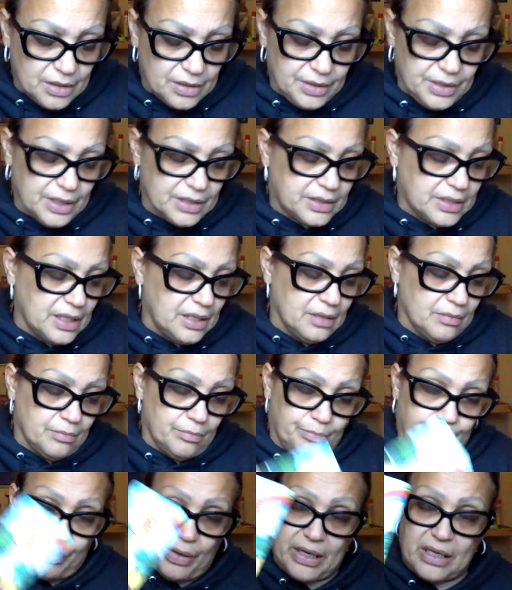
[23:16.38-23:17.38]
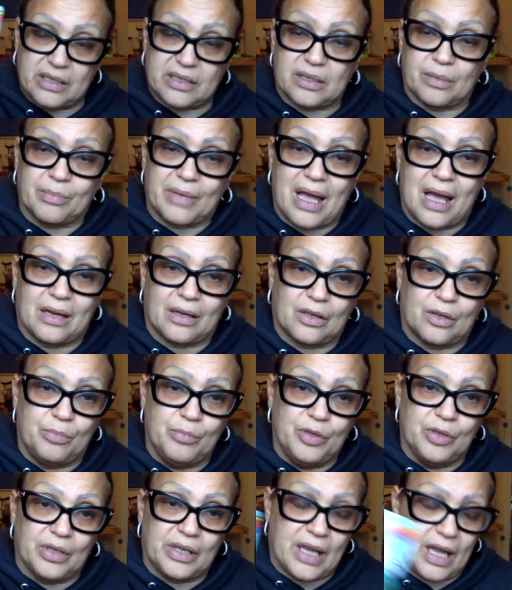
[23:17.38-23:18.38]
The bringing some kind of
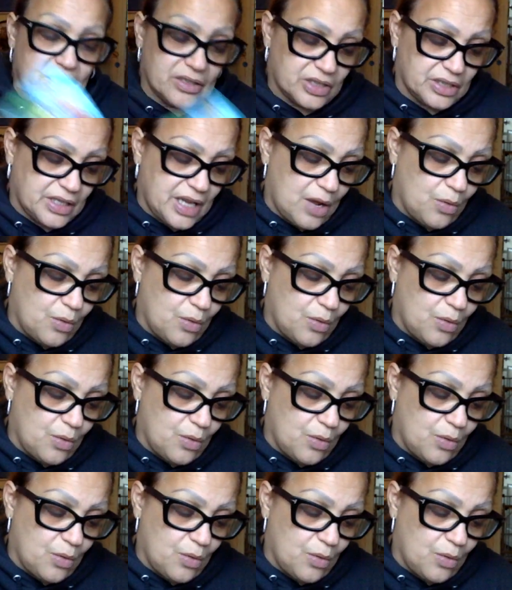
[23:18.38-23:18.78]
communication.